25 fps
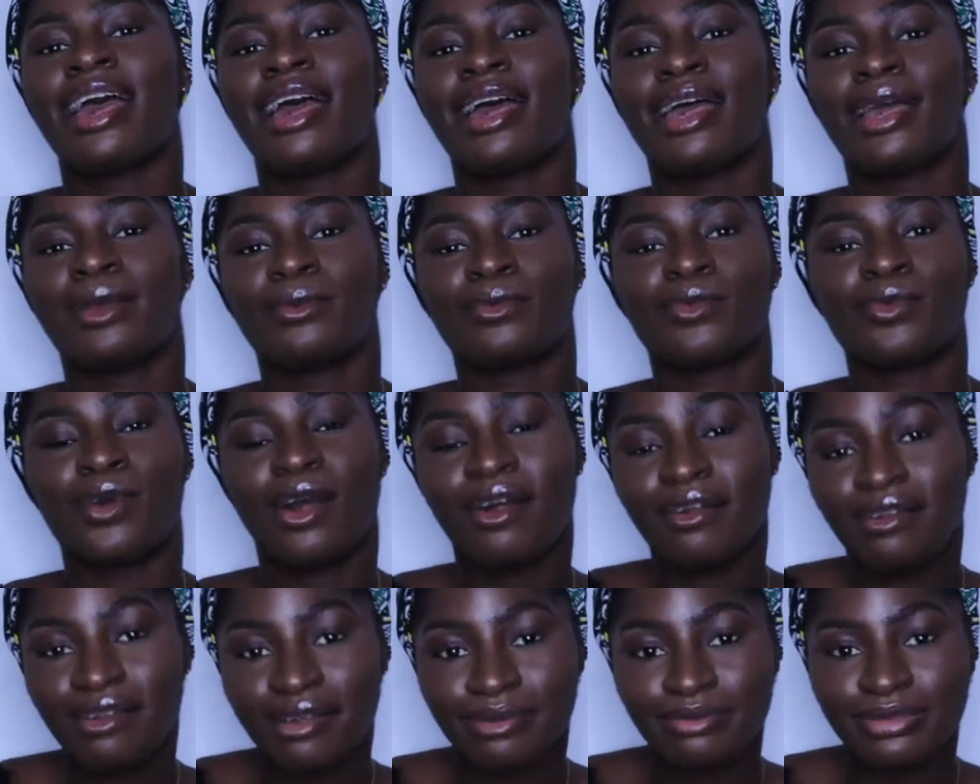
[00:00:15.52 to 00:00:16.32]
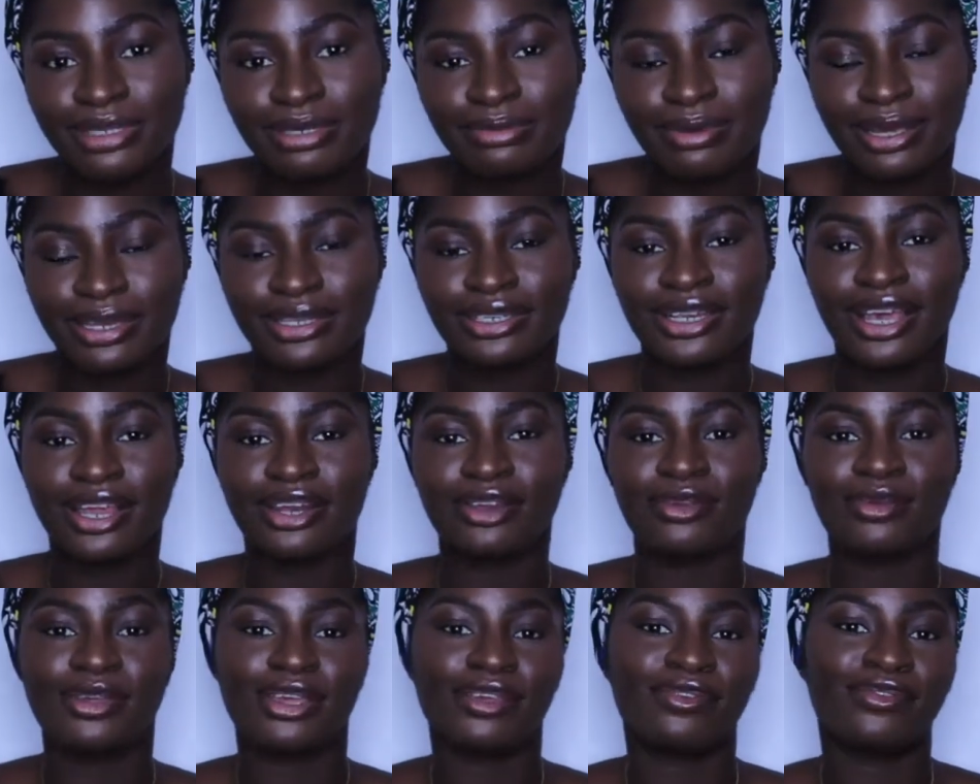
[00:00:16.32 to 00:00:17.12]
And welcome to my
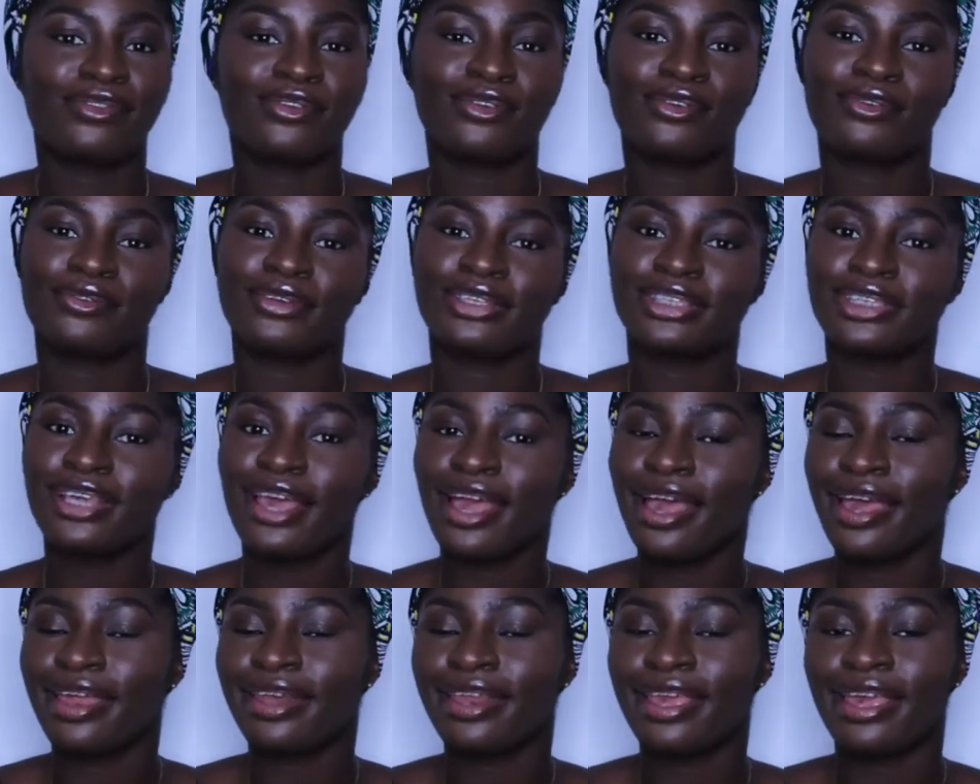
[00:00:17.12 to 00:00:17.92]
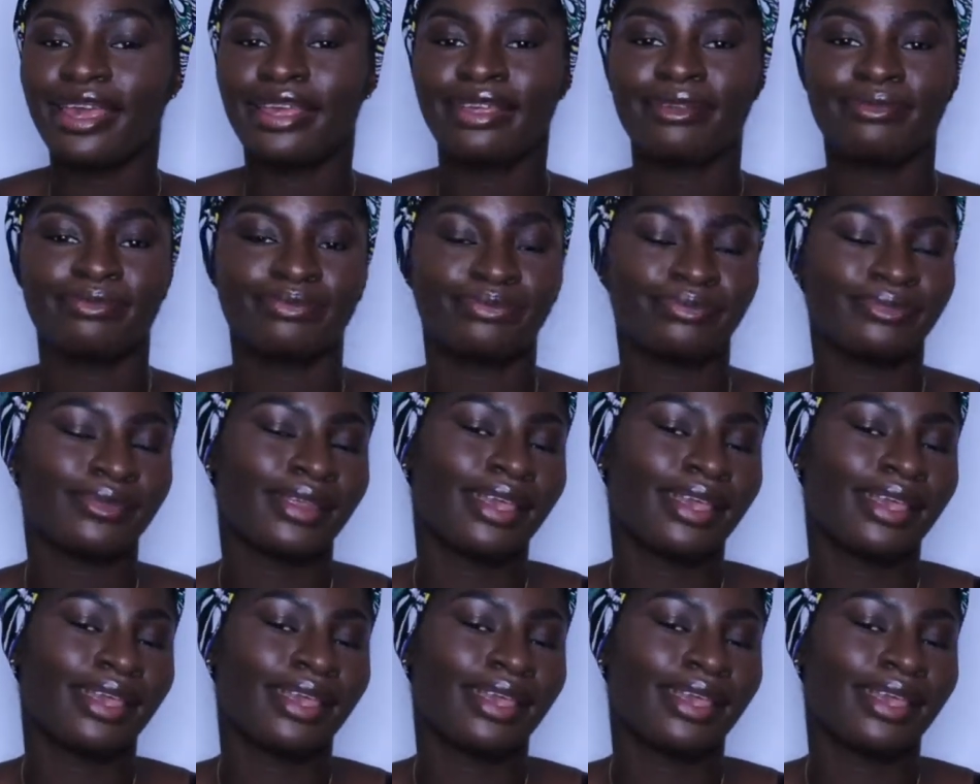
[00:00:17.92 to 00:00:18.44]
channel if you're returning.